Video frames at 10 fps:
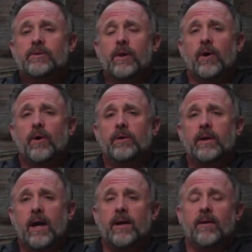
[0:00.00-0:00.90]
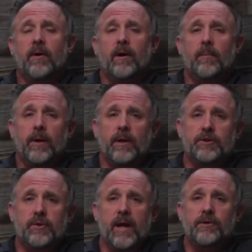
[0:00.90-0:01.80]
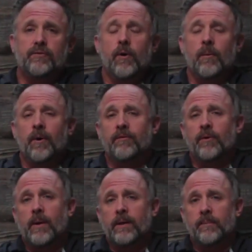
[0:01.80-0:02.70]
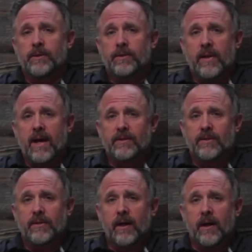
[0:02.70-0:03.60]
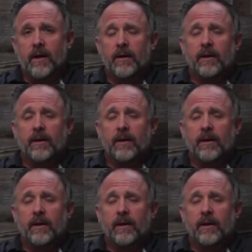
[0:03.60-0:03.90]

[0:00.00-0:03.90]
So you had to have a bigger transformer if you wanted a bunch of lights in there,